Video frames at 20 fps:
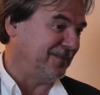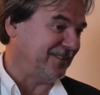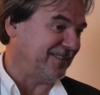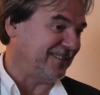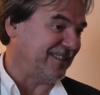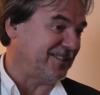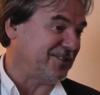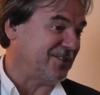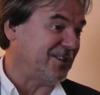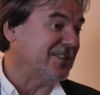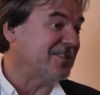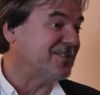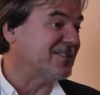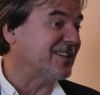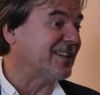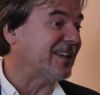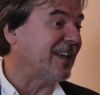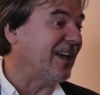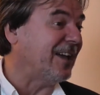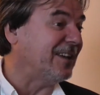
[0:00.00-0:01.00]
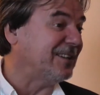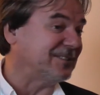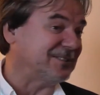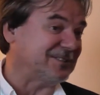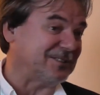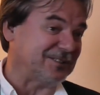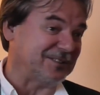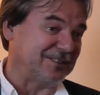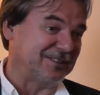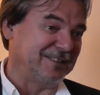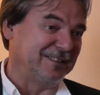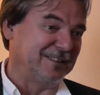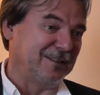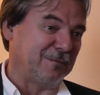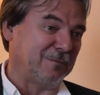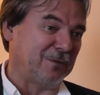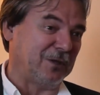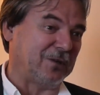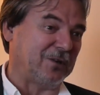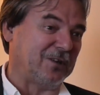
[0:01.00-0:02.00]
They changed the calendar
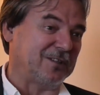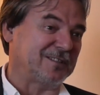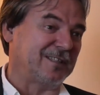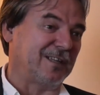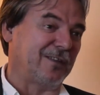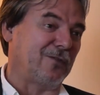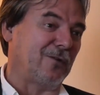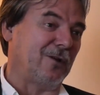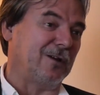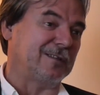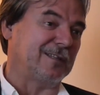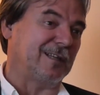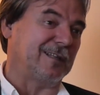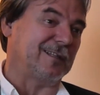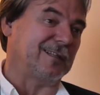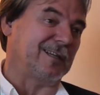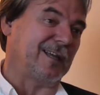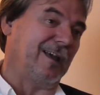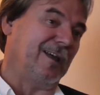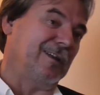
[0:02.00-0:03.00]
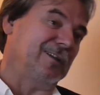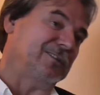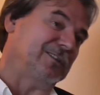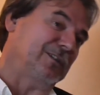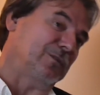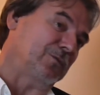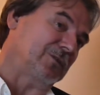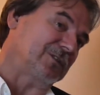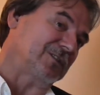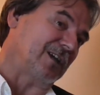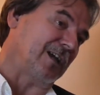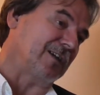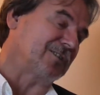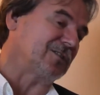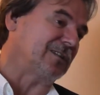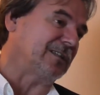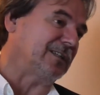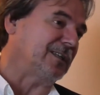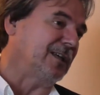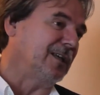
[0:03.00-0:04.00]
because they thought that the calendar was
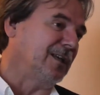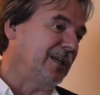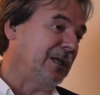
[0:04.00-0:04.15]
actually